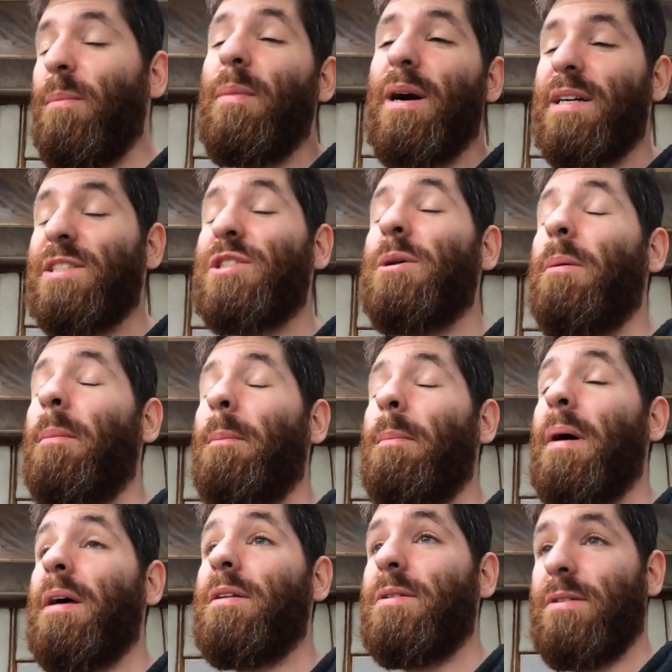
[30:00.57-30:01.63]
much
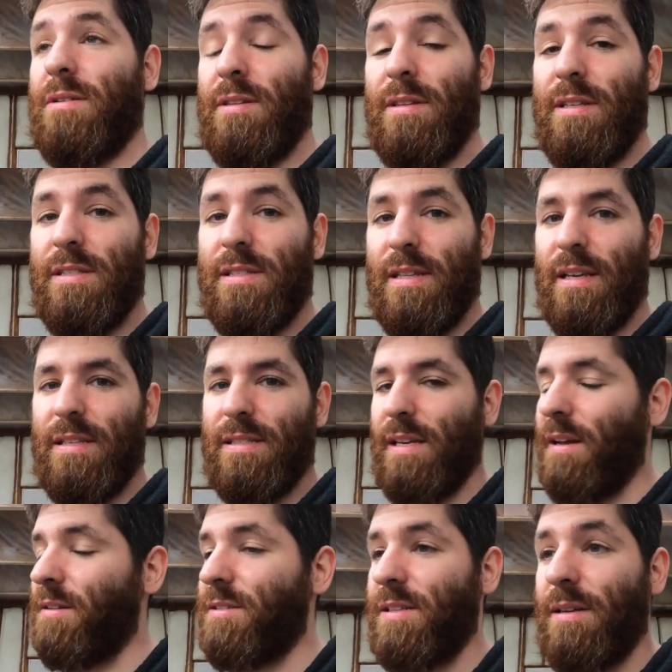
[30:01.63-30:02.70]
better this thing
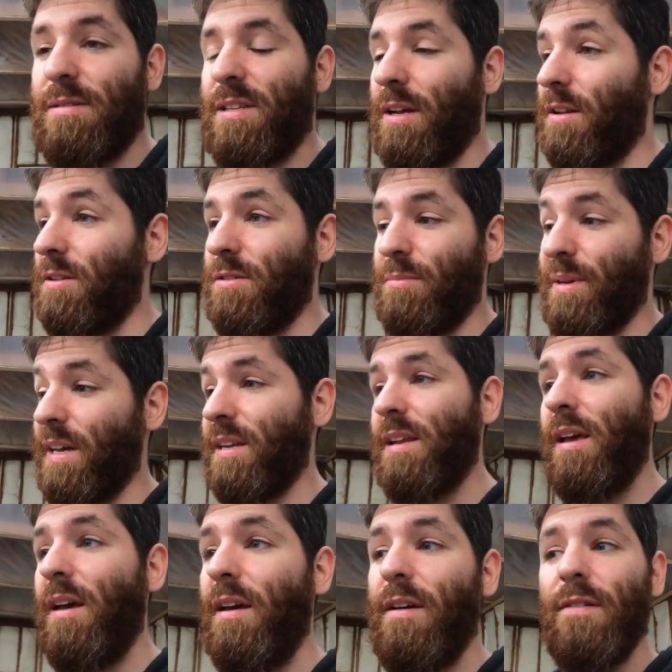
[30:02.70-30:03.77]
sounds. I'm telling you, man,
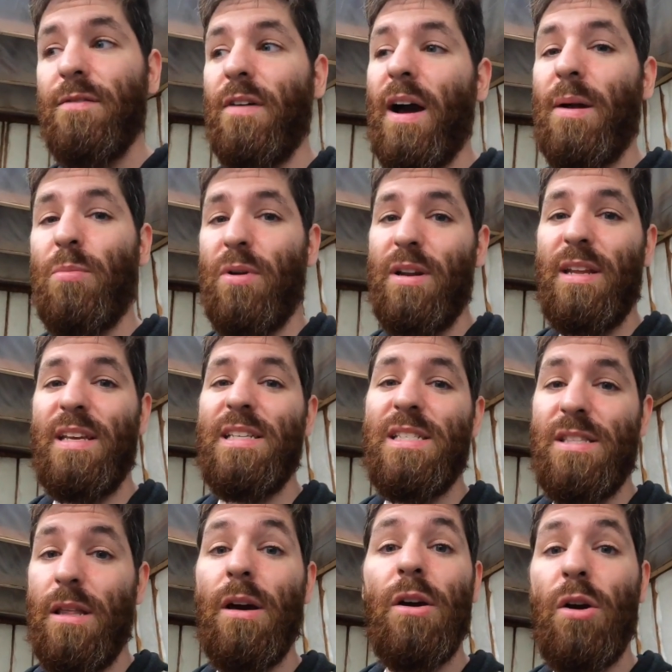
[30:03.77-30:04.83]
Vibrant
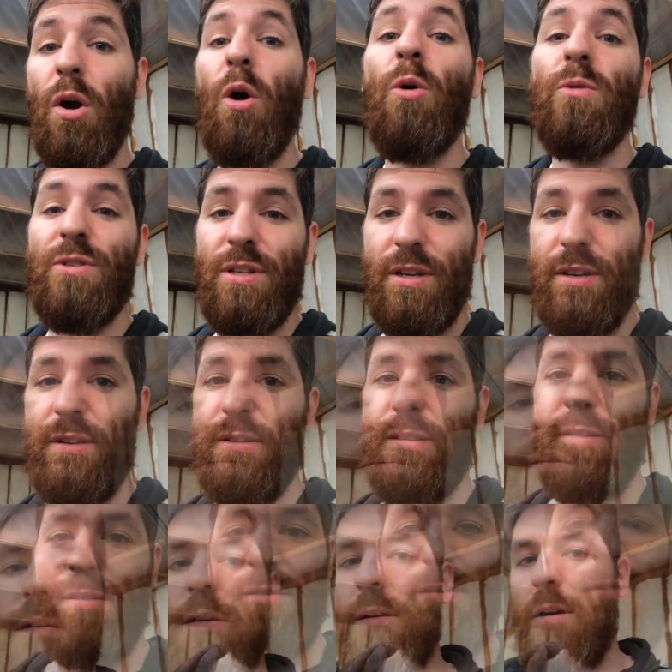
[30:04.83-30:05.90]
is the GOAT.
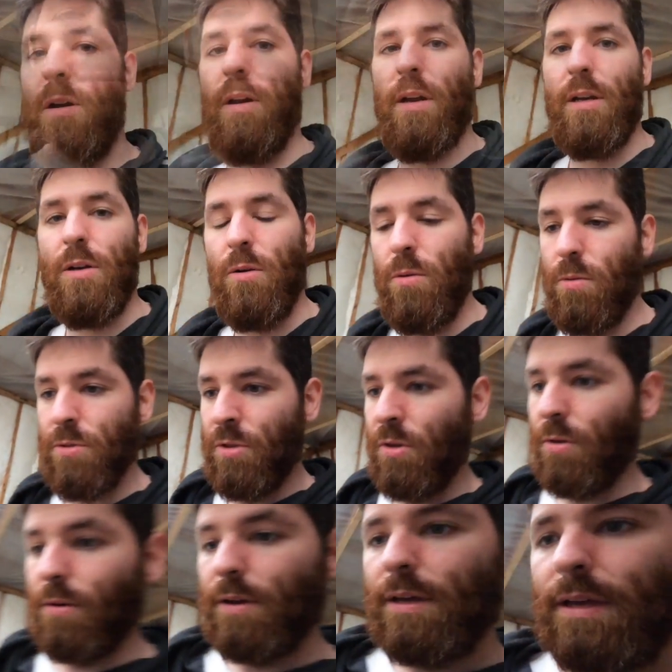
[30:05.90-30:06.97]
All right, cool. So